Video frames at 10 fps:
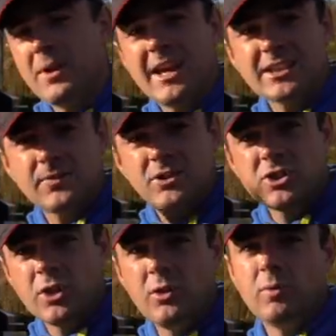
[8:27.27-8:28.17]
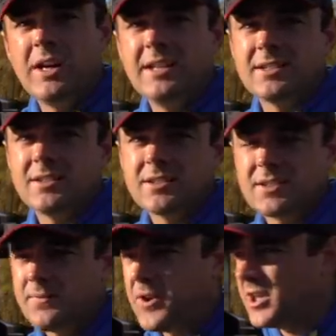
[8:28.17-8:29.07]
but that's for 2 reasons.
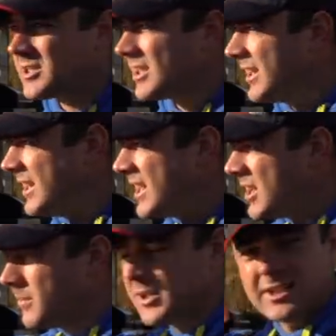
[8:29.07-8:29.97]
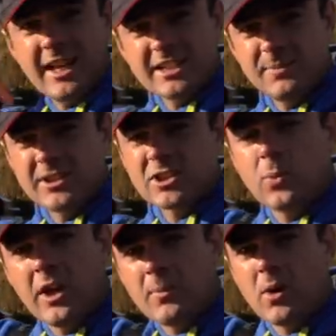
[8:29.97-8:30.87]
Firstly, because it lets me
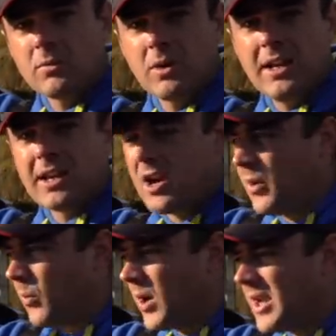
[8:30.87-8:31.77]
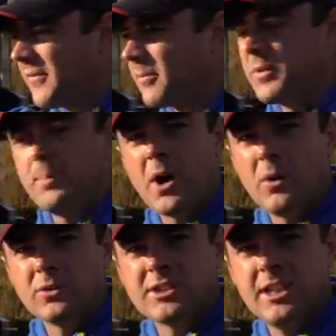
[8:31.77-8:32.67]
swing my rig away from the
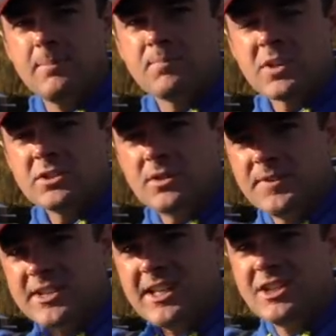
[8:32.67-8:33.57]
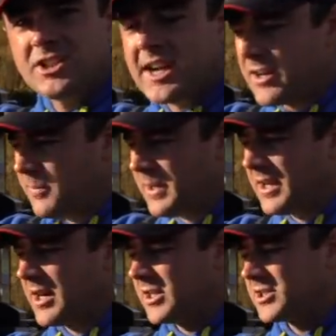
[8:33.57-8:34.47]
pole tip. So if there's any shadow being
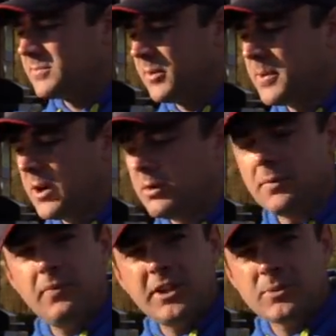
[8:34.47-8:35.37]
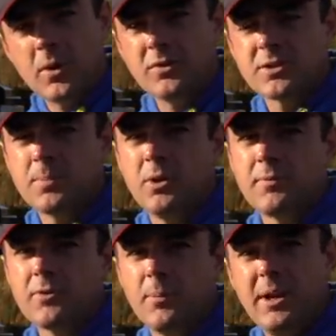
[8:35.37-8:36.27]
cast from my pole, the fish won't spook
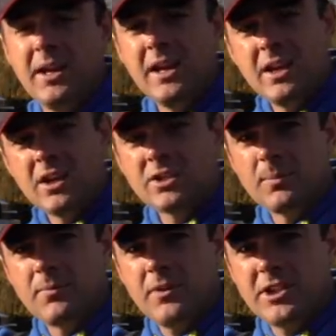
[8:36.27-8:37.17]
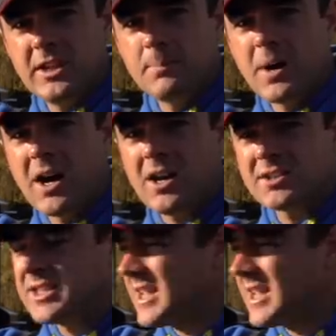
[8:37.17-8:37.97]
from it because I'm fishing past